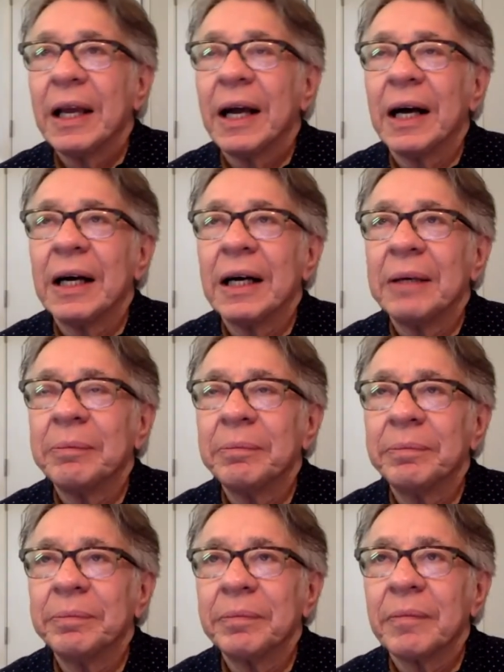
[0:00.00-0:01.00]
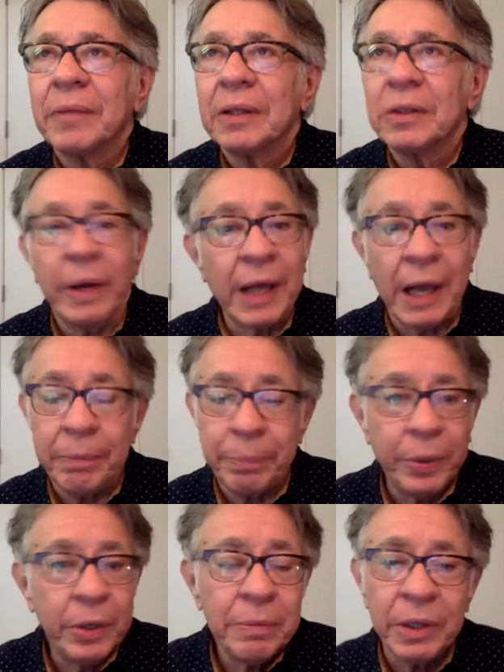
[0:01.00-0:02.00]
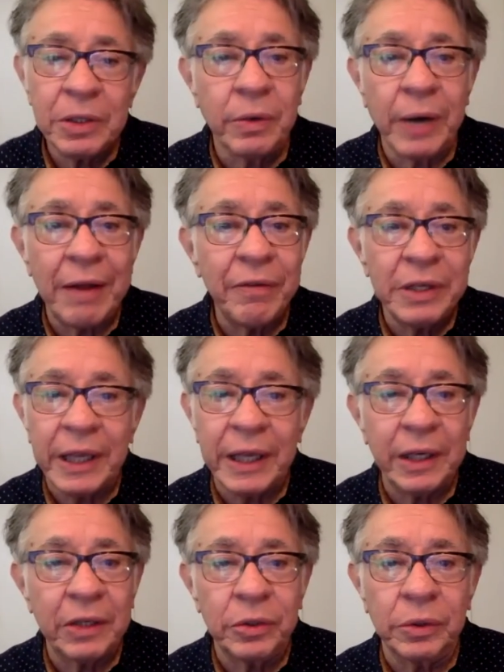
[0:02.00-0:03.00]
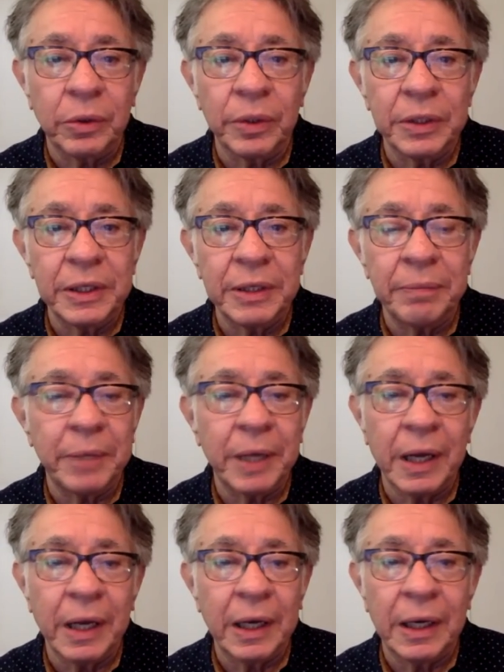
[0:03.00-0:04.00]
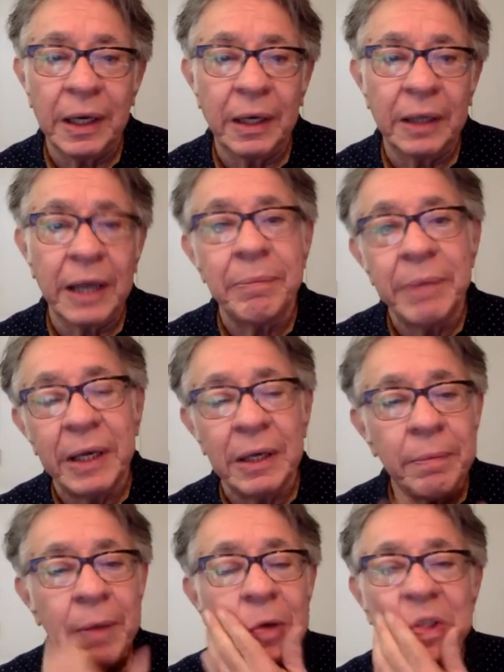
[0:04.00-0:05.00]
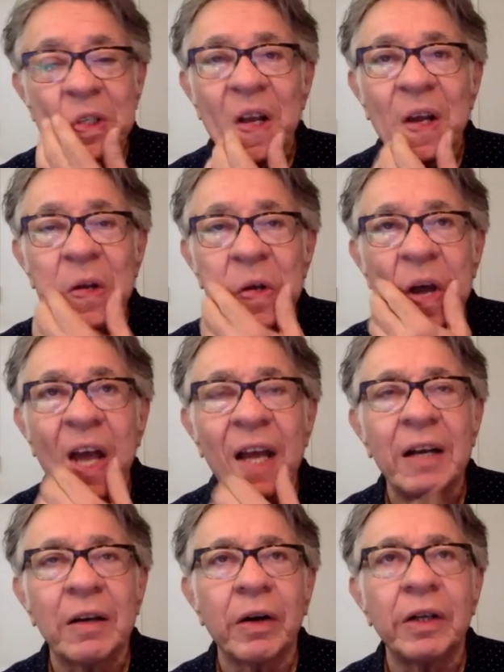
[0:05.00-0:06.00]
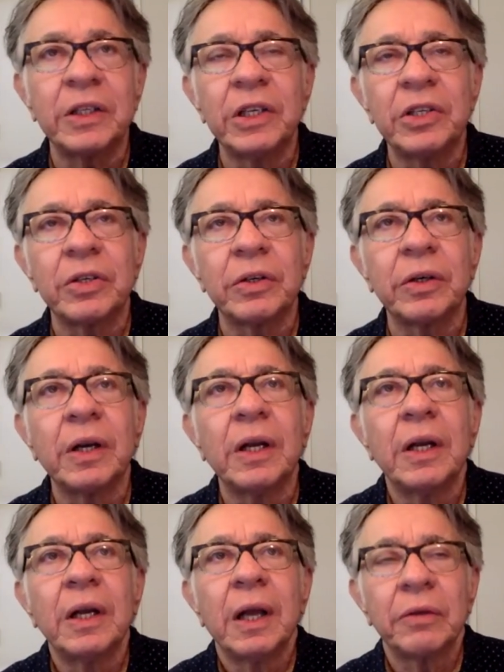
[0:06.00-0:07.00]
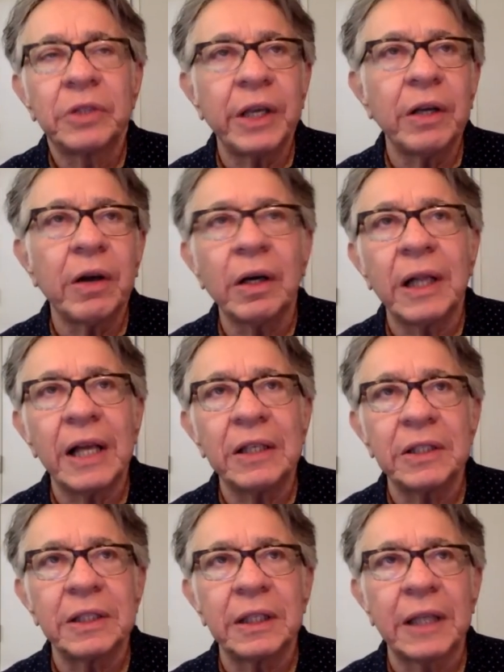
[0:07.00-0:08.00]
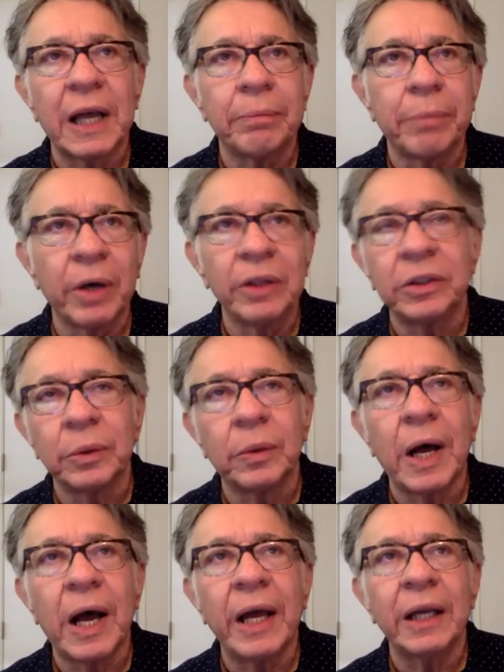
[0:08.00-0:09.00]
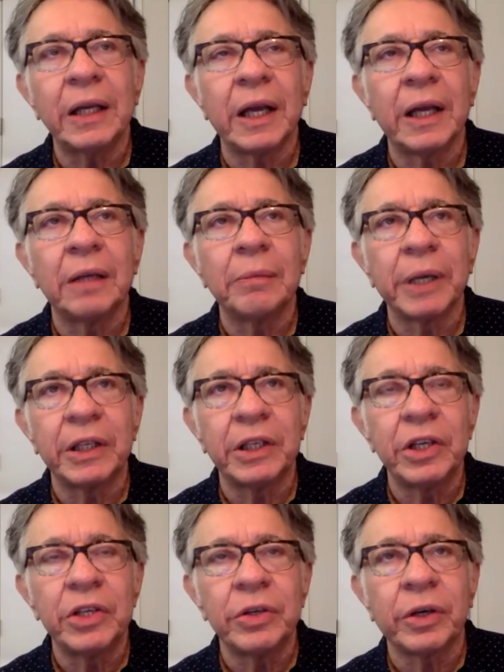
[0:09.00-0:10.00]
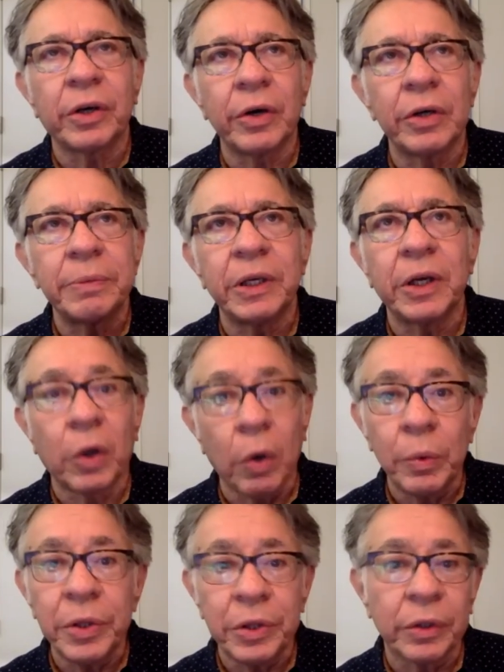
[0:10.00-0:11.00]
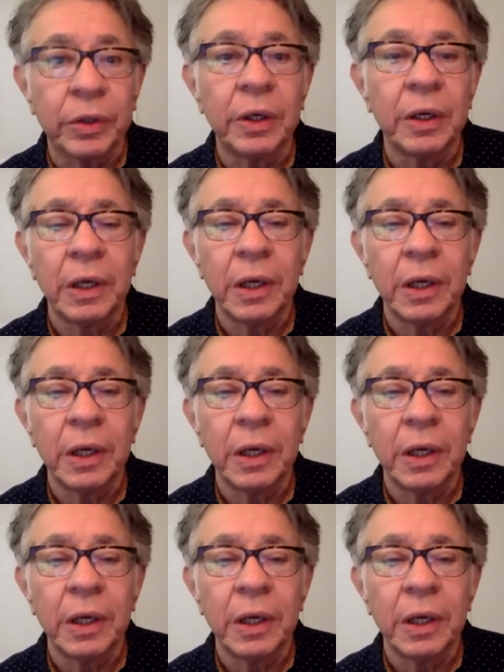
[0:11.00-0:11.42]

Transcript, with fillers: um, so I, I, pretty much gravitated towards him. Uh, uh, I met him. I was I, I had an art teacher I was taking art classes at the Barstow High, and my teacher encouraged me to go with her